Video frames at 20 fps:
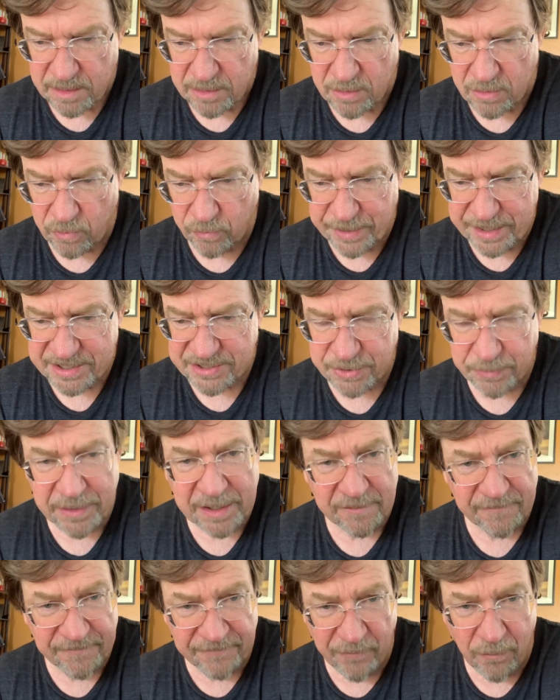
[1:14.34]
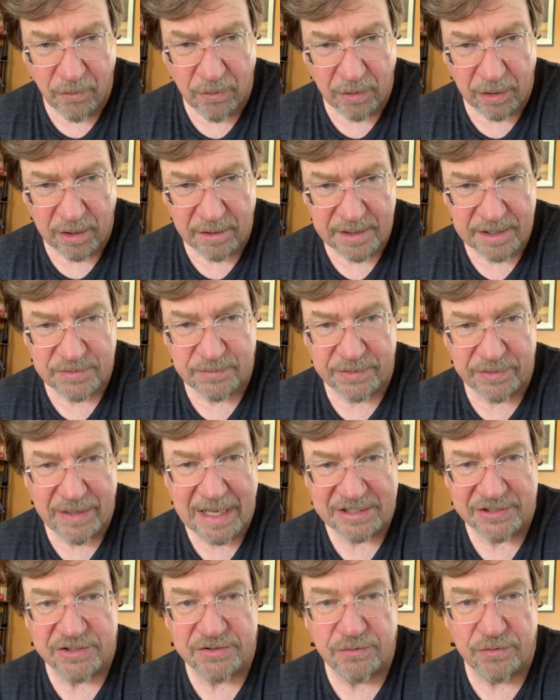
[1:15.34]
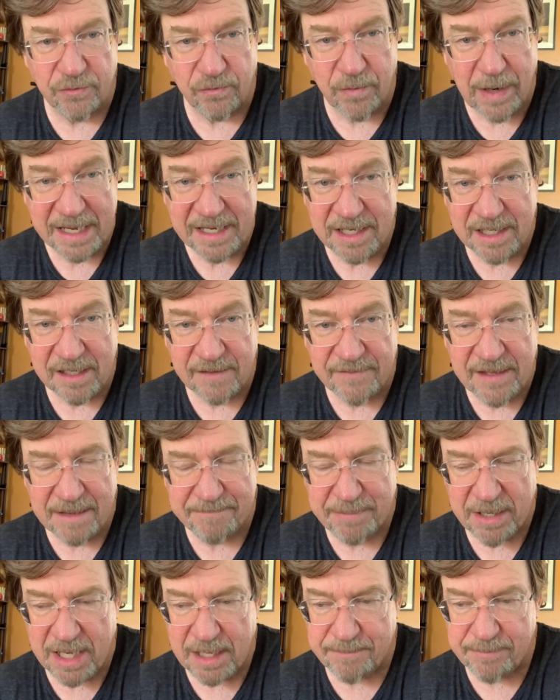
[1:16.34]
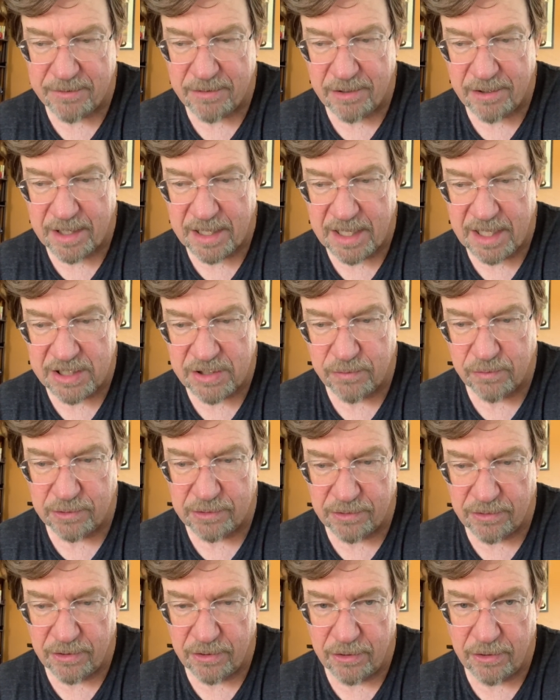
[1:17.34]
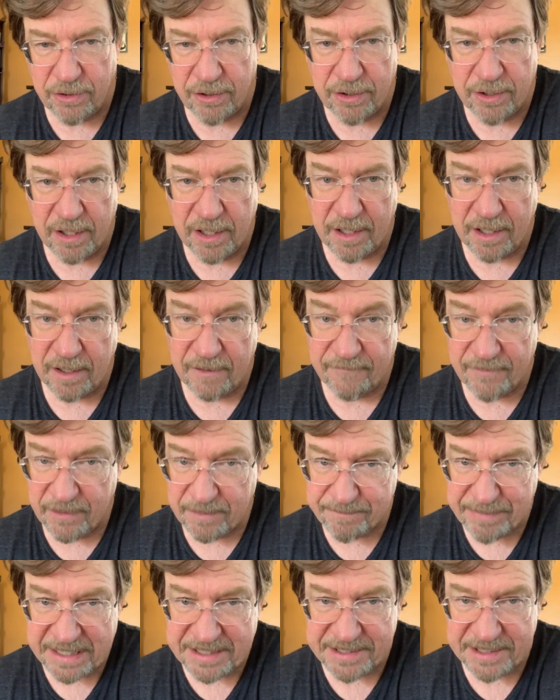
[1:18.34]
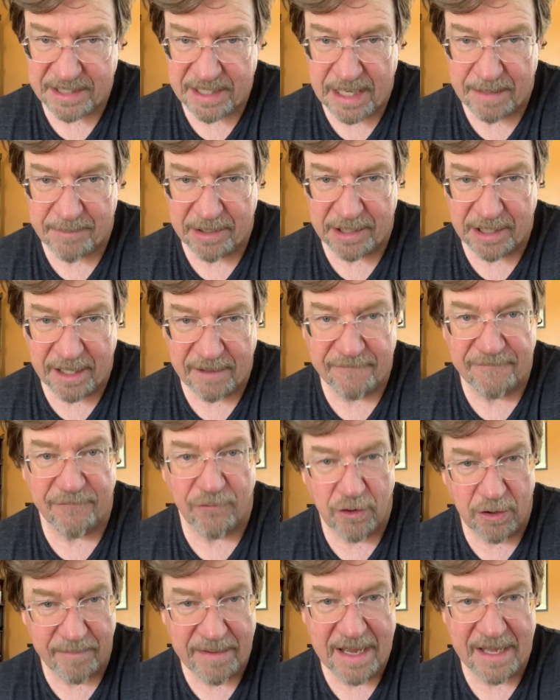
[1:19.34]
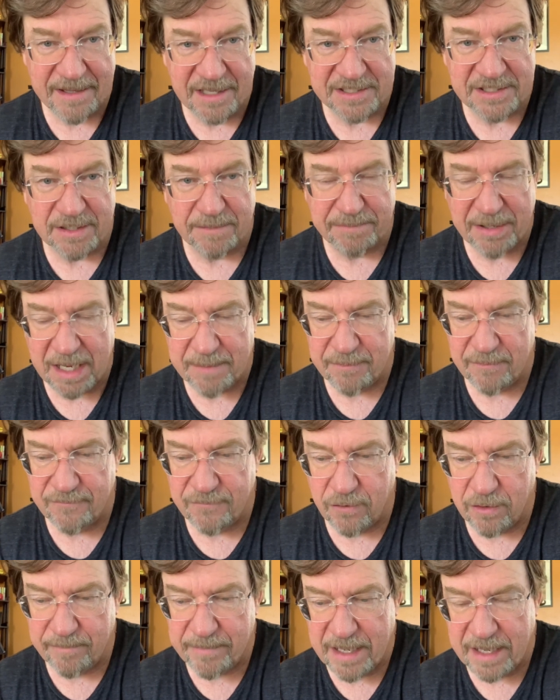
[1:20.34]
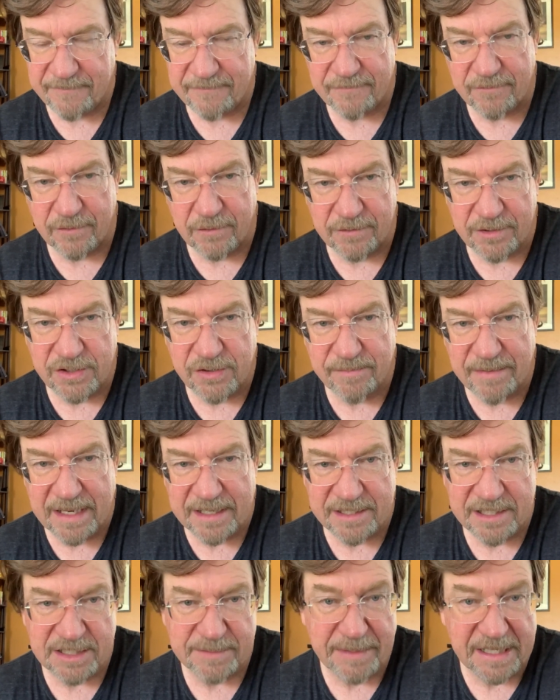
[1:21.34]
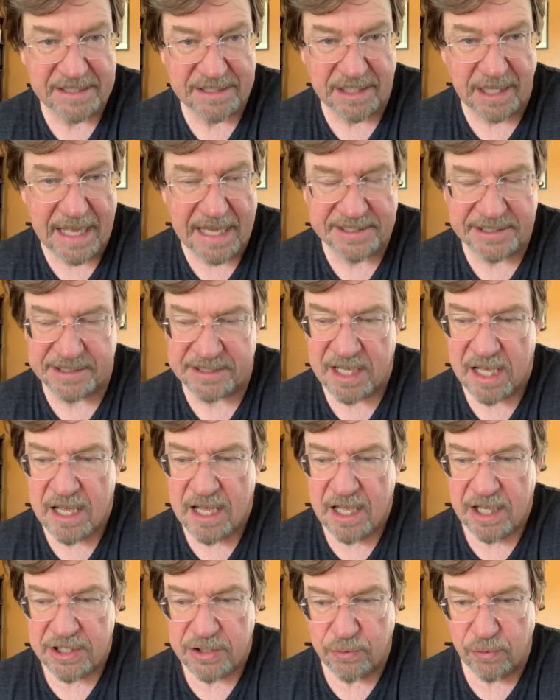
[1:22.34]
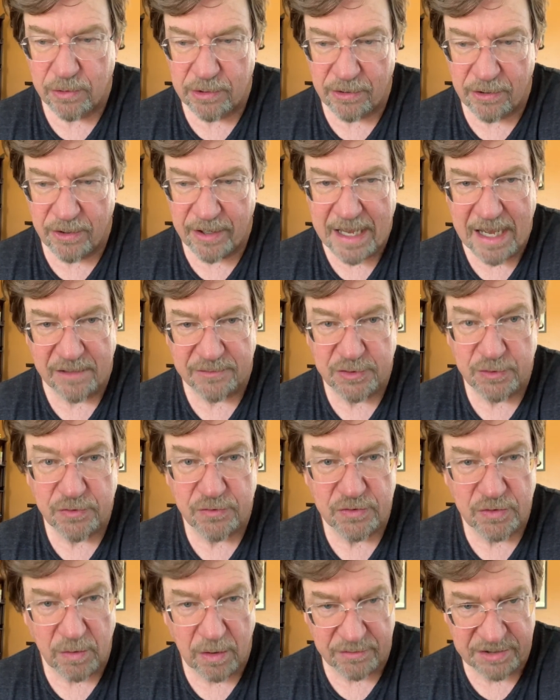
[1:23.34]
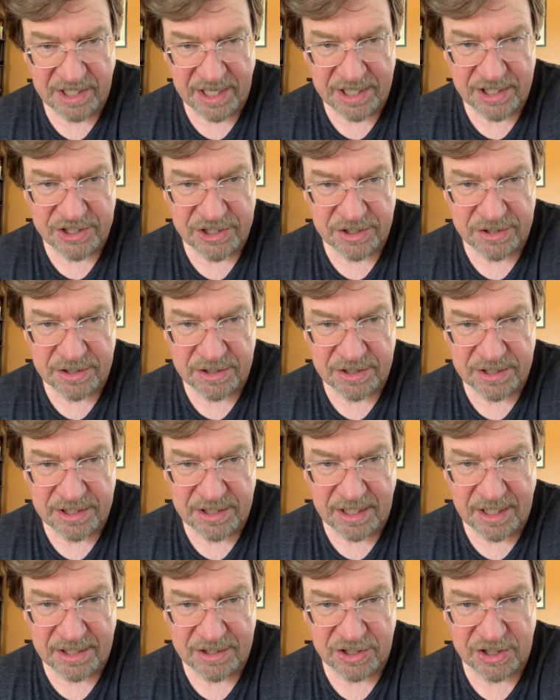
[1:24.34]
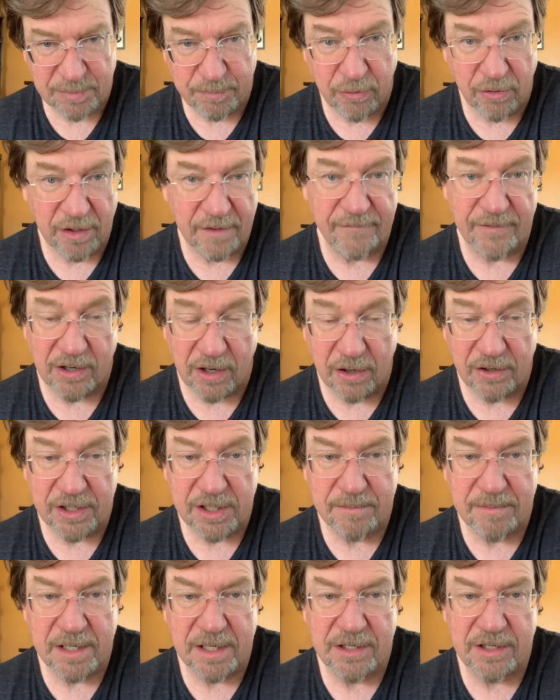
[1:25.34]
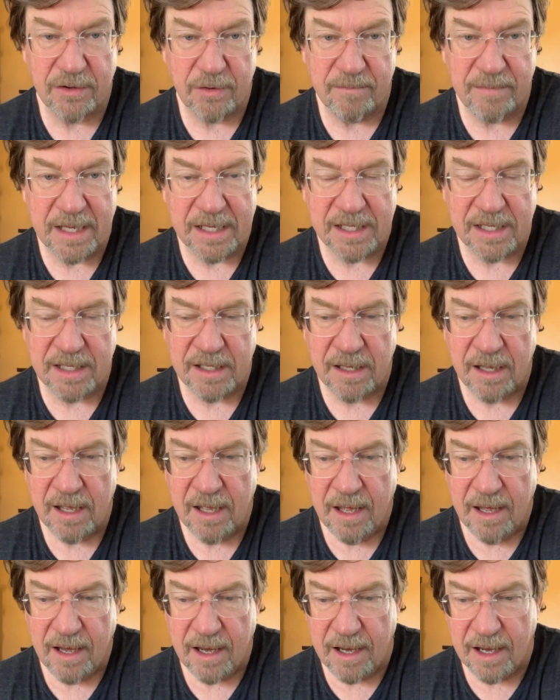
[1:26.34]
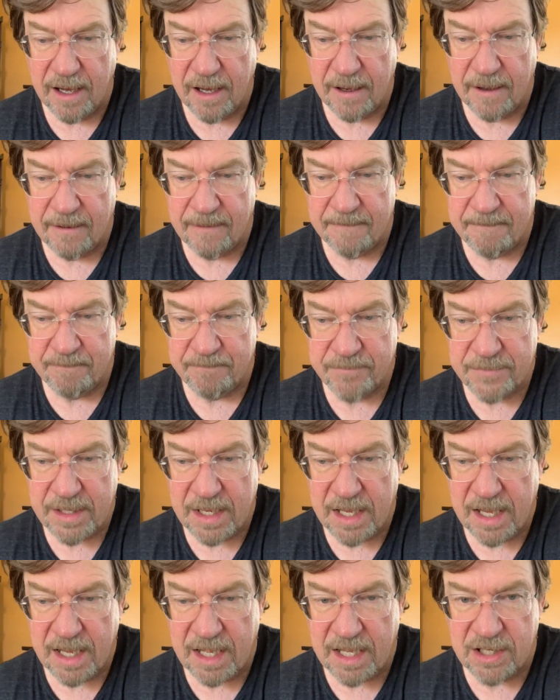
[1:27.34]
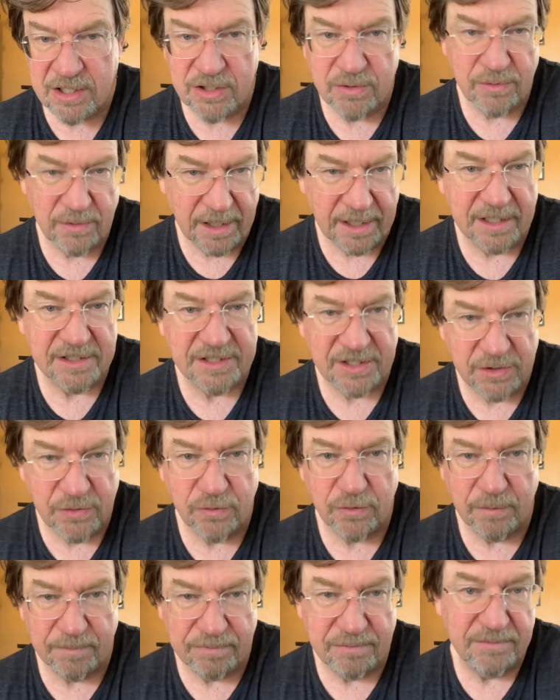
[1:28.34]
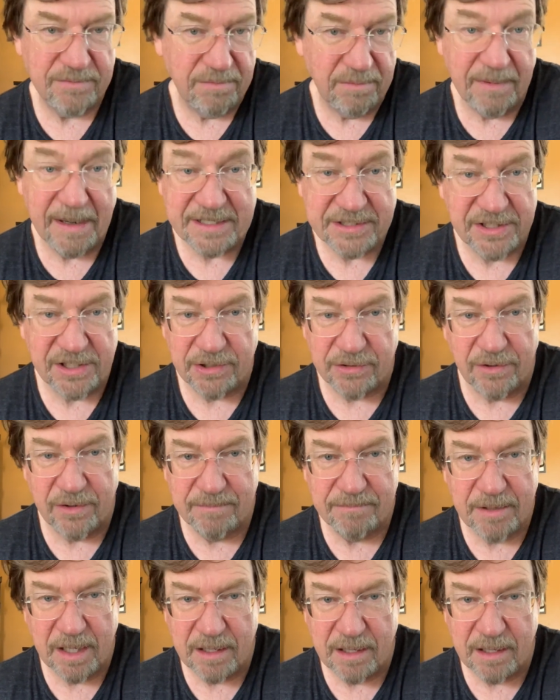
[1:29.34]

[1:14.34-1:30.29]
Weeks 3 and 4 is when you actually do the writing of that paper, and you will learn very basic MLA format. That's the paper format for humanities-based classes. You will learn how to use quotations in support of an argument you're making. And you, like I said, you will basically learn